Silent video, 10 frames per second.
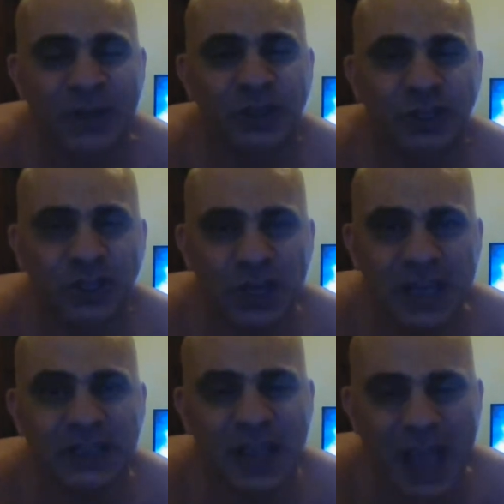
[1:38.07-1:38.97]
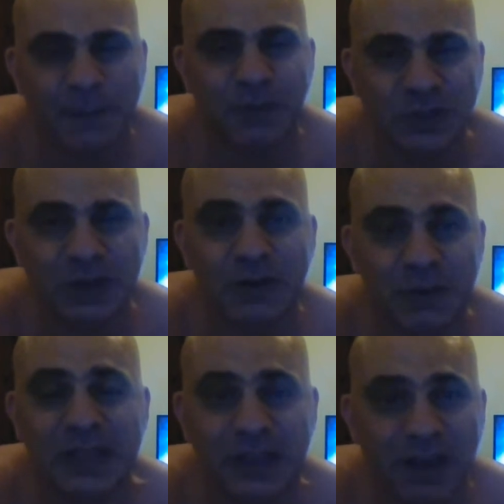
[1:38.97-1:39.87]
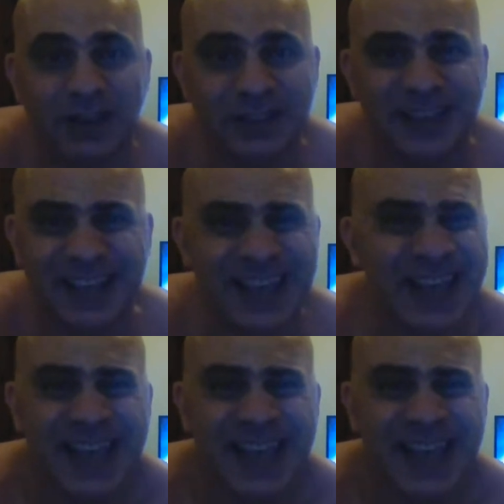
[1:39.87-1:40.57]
She's absolutely ghastly.